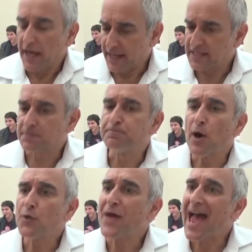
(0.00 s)
It's
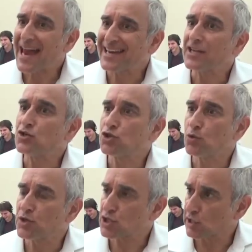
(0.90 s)
both adding
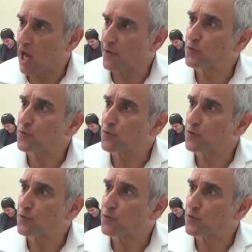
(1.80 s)
Jewish life,